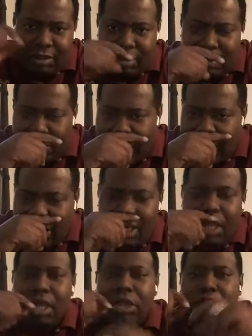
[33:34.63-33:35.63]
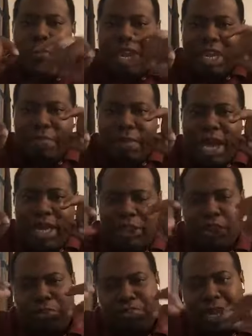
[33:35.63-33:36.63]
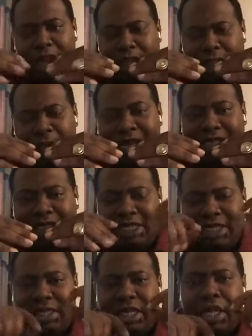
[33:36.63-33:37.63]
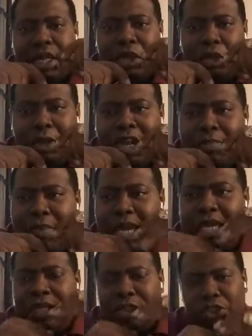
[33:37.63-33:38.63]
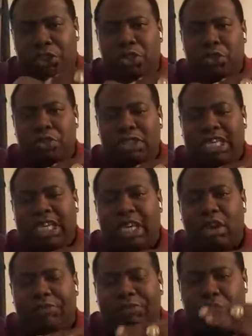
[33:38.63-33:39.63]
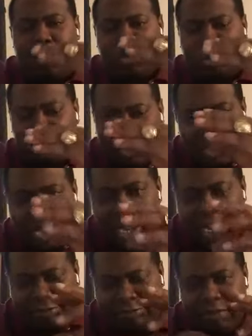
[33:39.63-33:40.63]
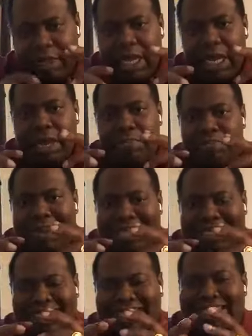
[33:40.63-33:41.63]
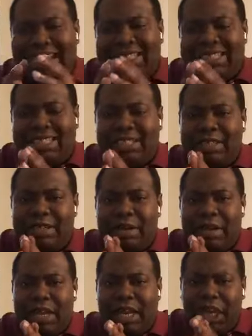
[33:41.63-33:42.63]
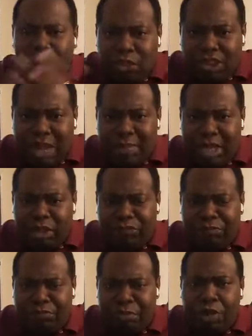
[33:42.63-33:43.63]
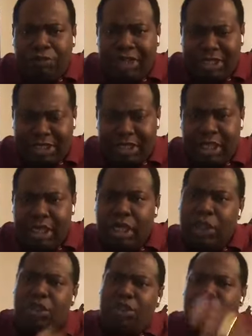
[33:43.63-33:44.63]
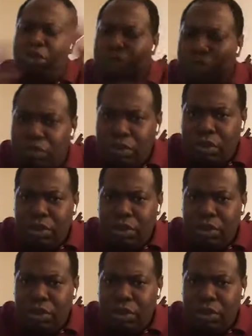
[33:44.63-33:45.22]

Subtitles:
right? You make money to pay your expenses. You make money to take care of your staff, but it's not huge amount of profit to